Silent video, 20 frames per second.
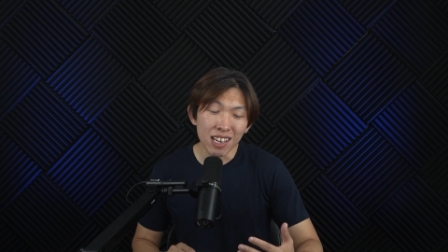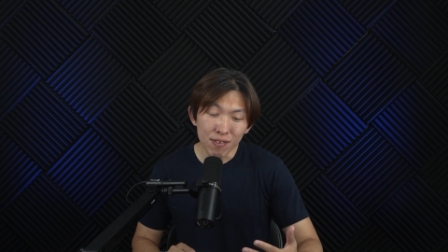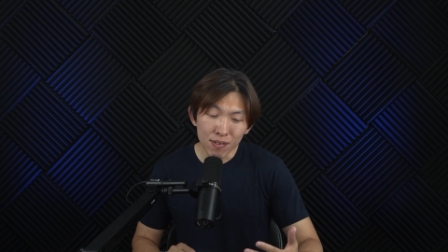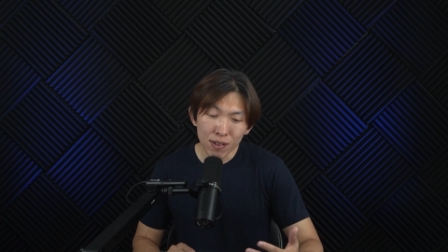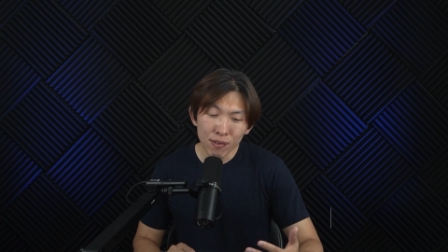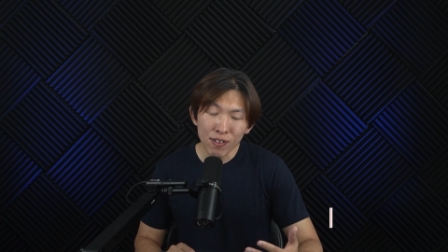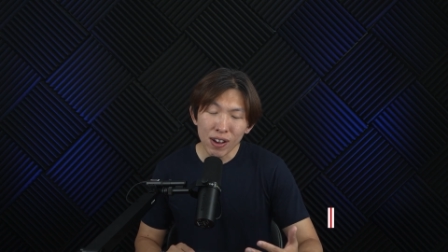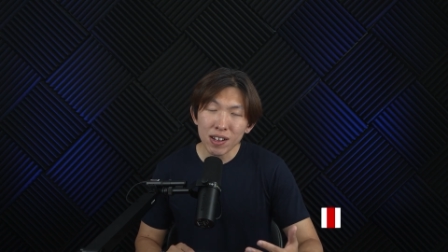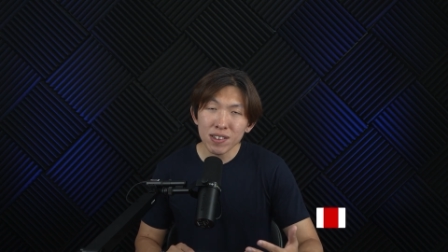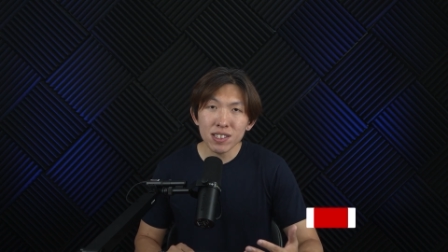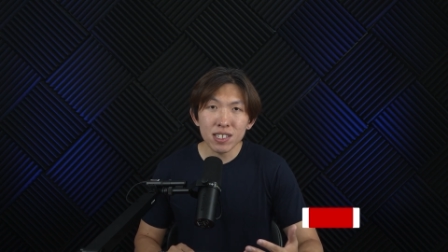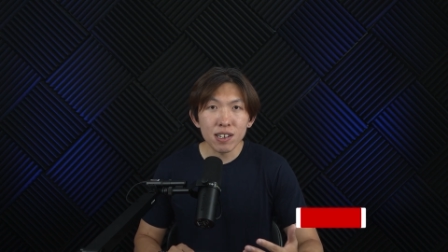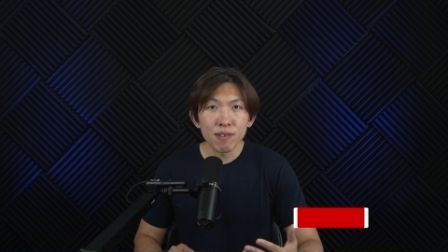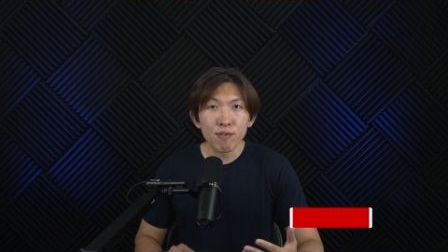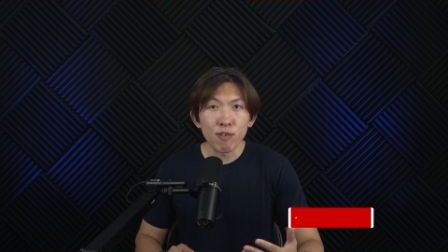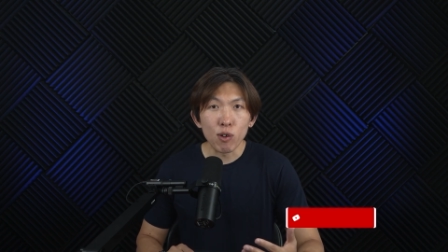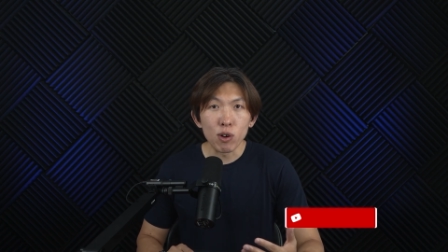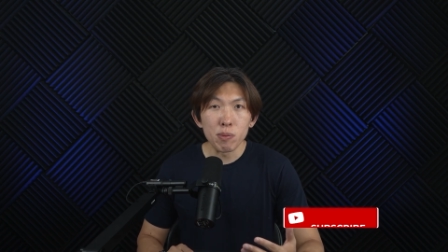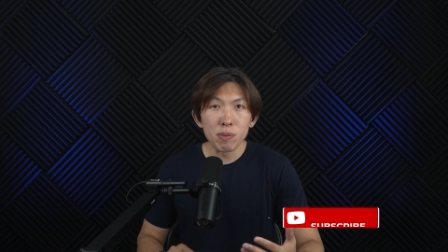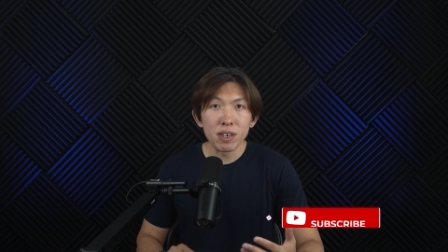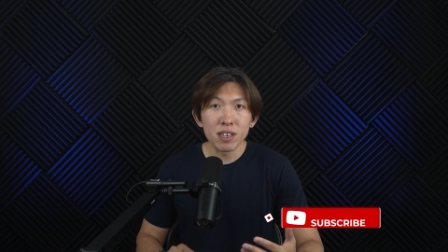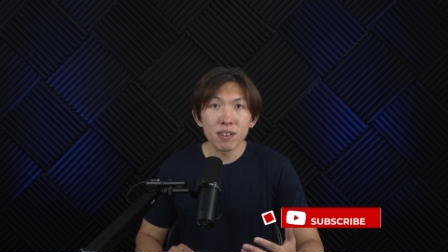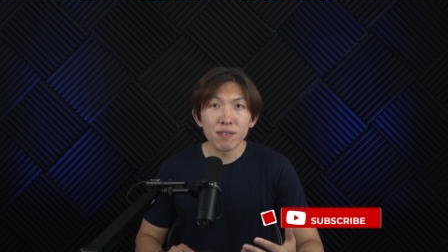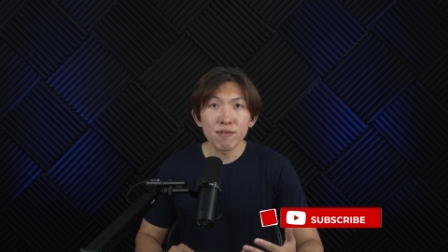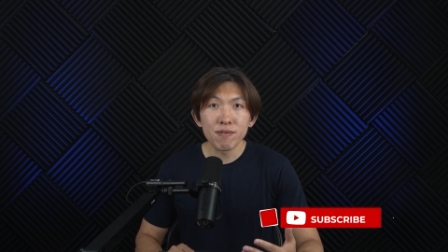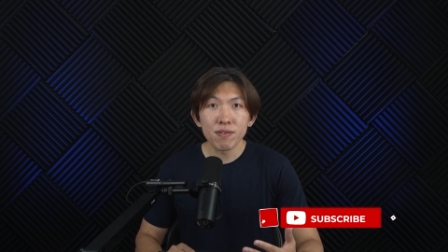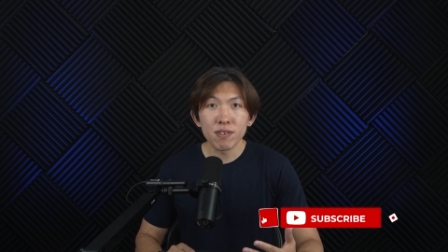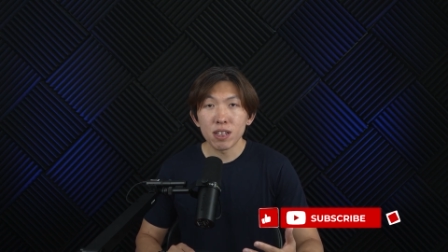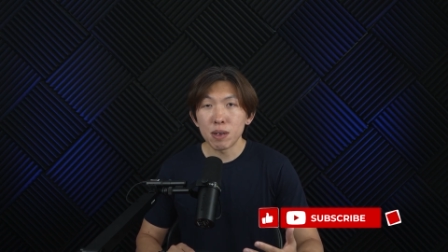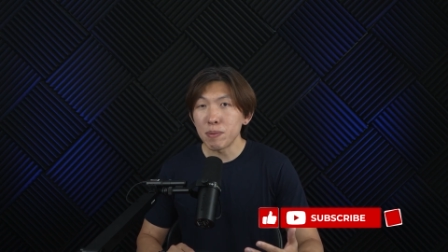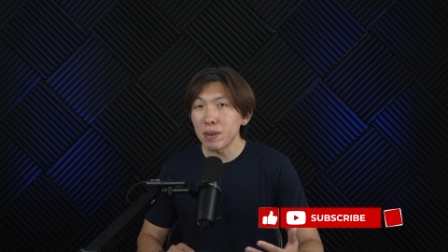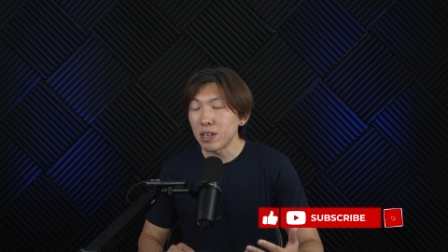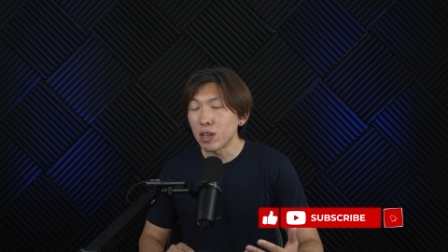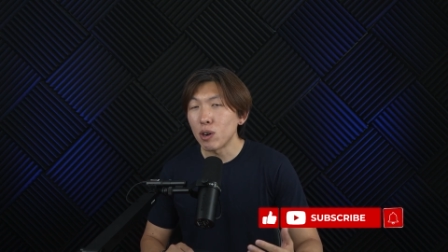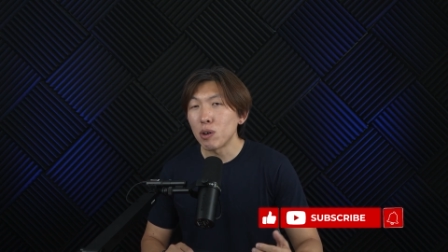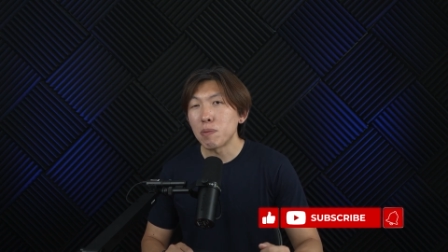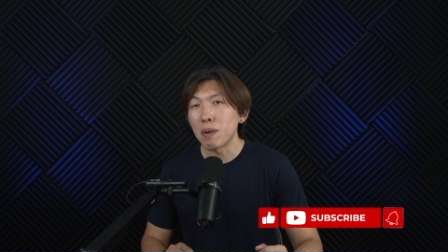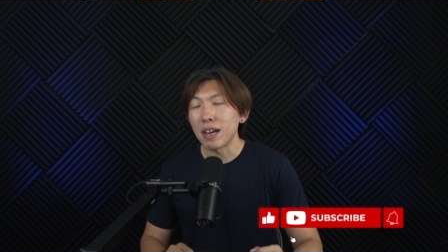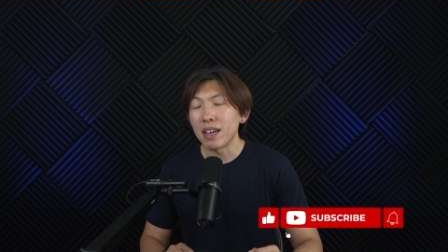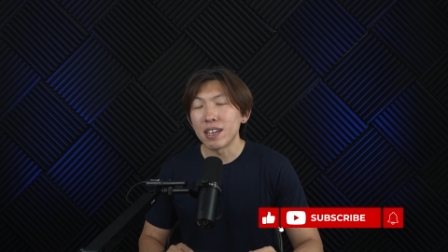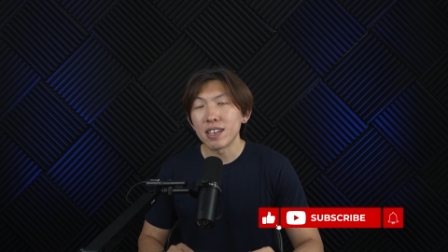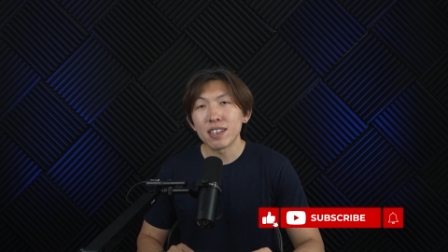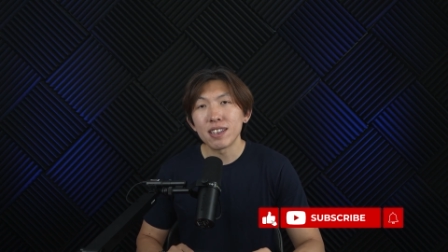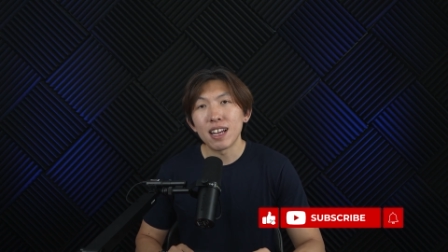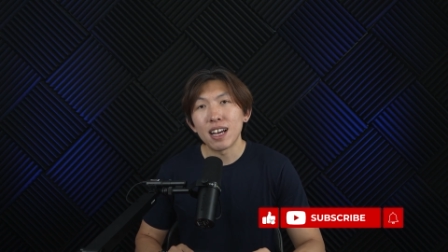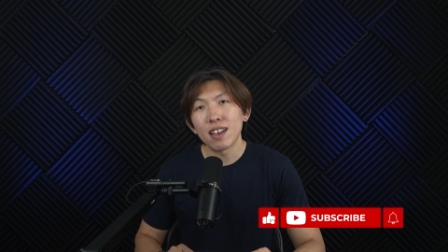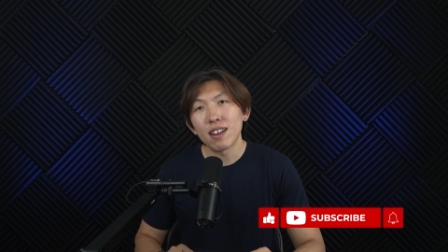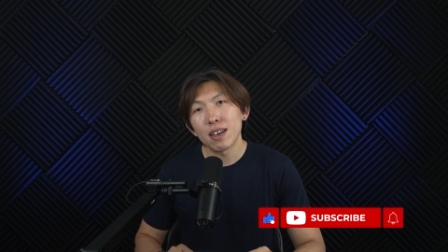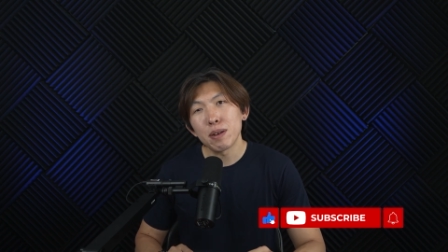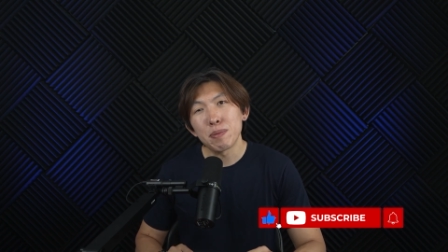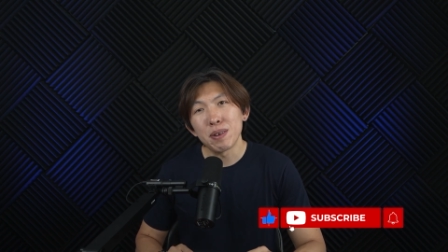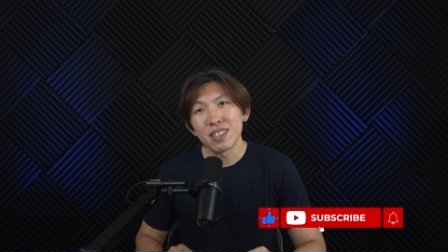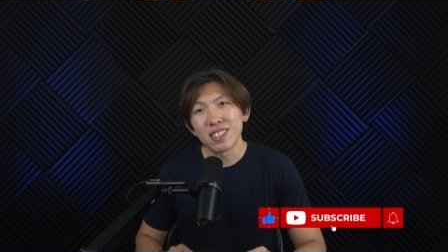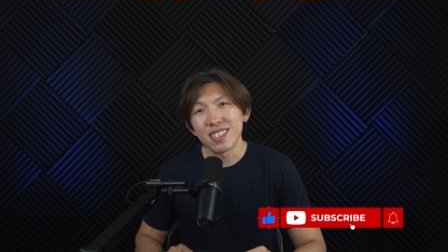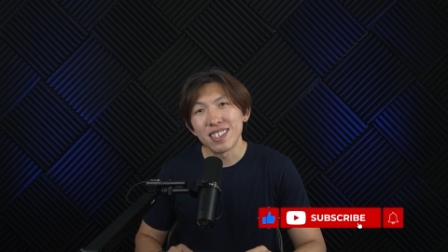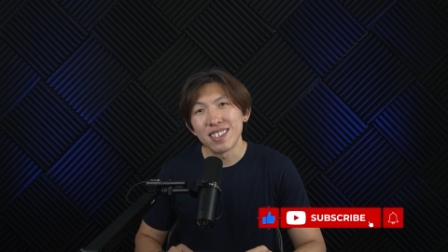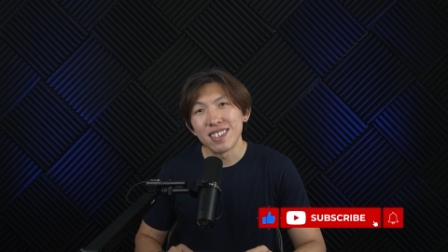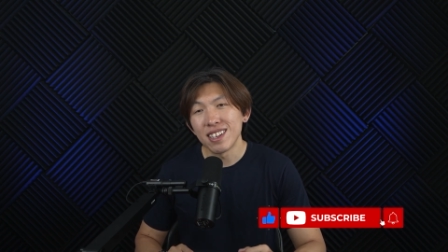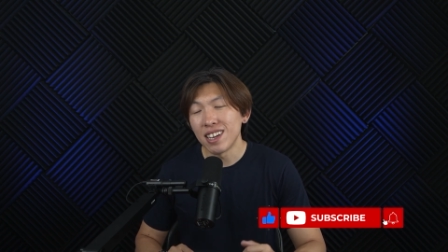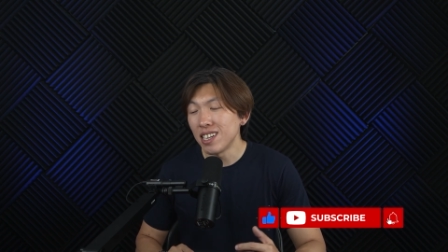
If you found this informative, let me know by hitting that like button